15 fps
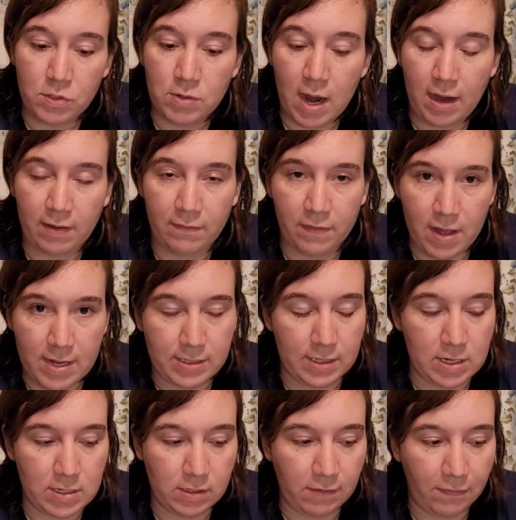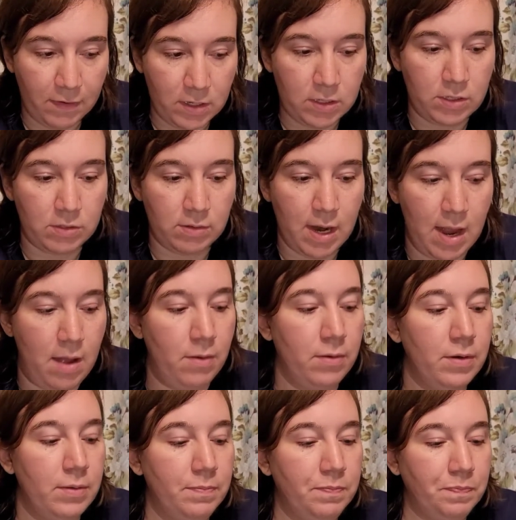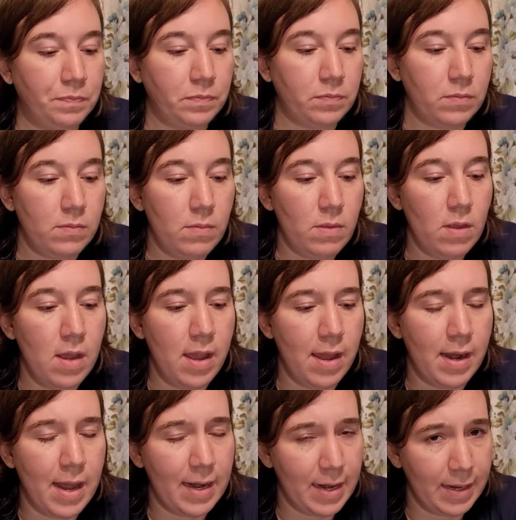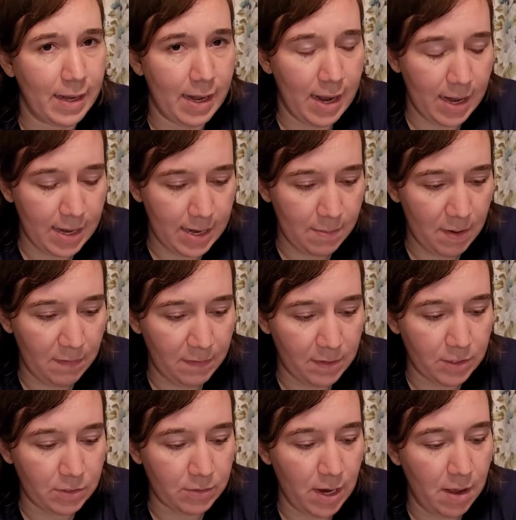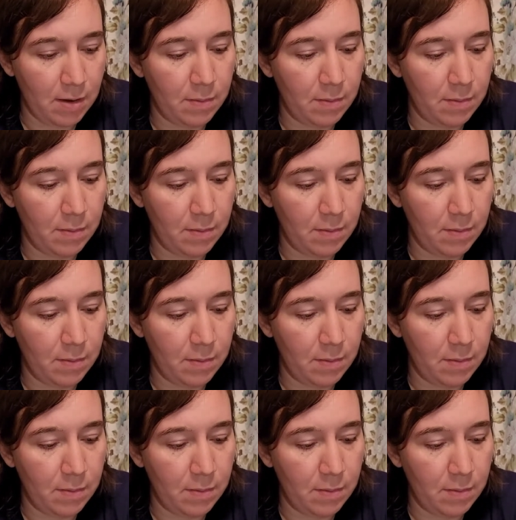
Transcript: dragonflies in his first round. And I didn't get any in my first round.